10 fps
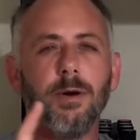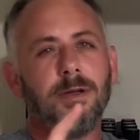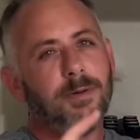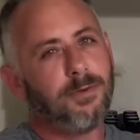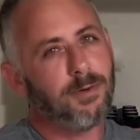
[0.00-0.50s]

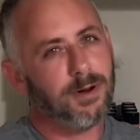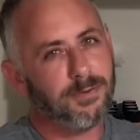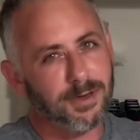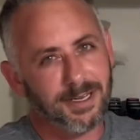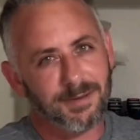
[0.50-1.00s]
Before I
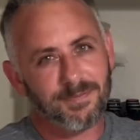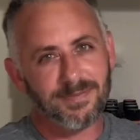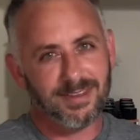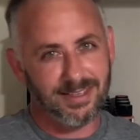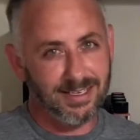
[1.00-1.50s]
forget,
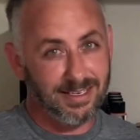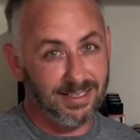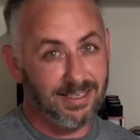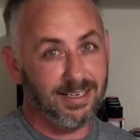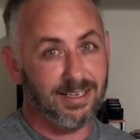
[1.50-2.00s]

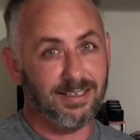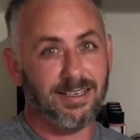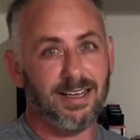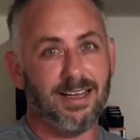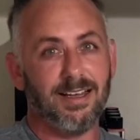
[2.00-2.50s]

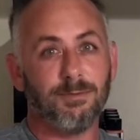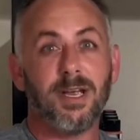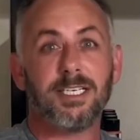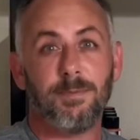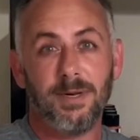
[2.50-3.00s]
the
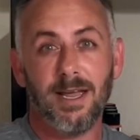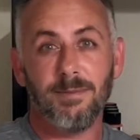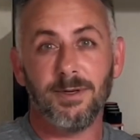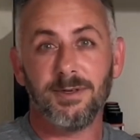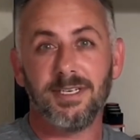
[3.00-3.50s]
recipe
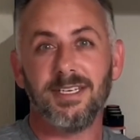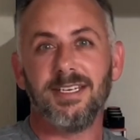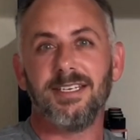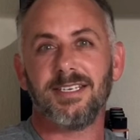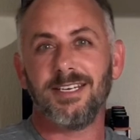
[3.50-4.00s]
I'm using
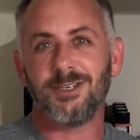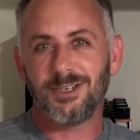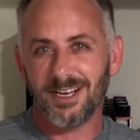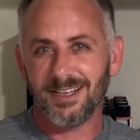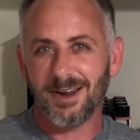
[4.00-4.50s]
is a
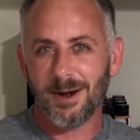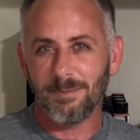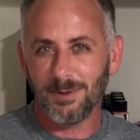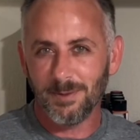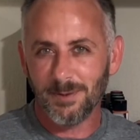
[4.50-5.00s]
SHELEE
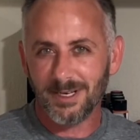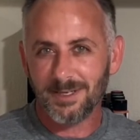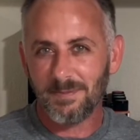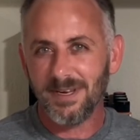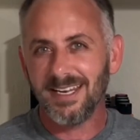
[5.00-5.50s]
Art bloom
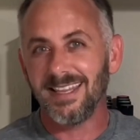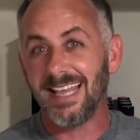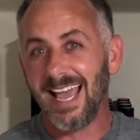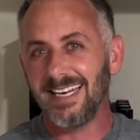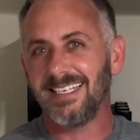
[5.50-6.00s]
recipe, and
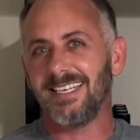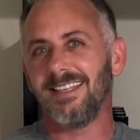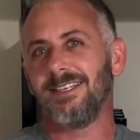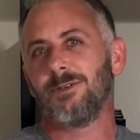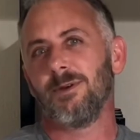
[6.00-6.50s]
that is in
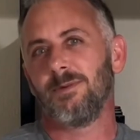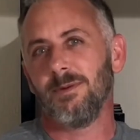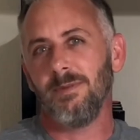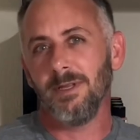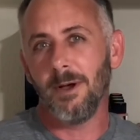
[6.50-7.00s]
the
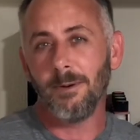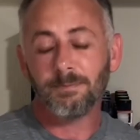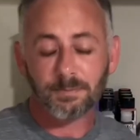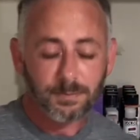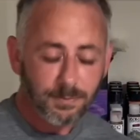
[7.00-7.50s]
description
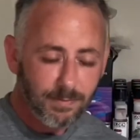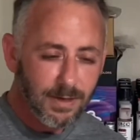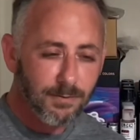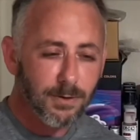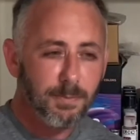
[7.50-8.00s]
below.
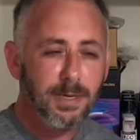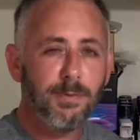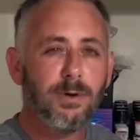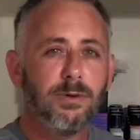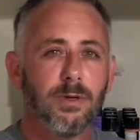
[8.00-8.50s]
For
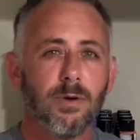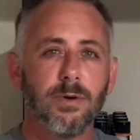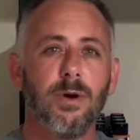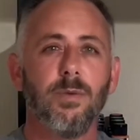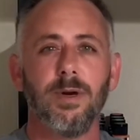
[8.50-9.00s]
people who
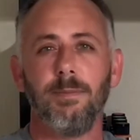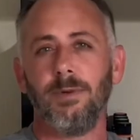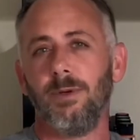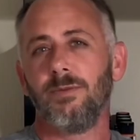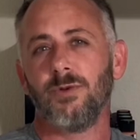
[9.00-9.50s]
don't know what a
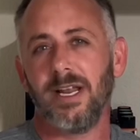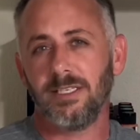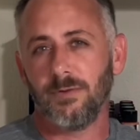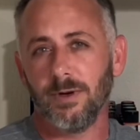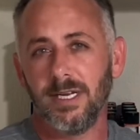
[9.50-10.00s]
bloom
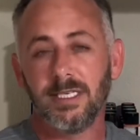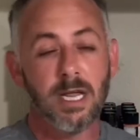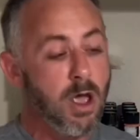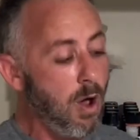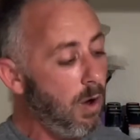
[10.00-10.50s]
transfer
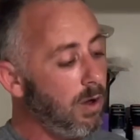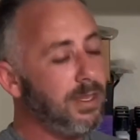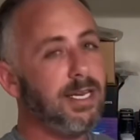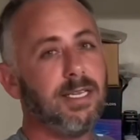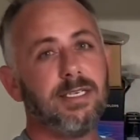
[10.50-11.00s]
is, all
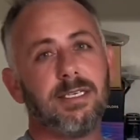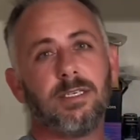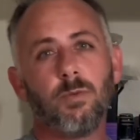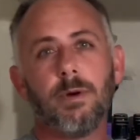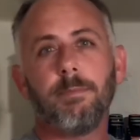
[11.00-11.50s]
that
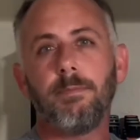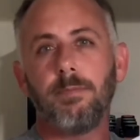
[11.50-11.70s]
is we're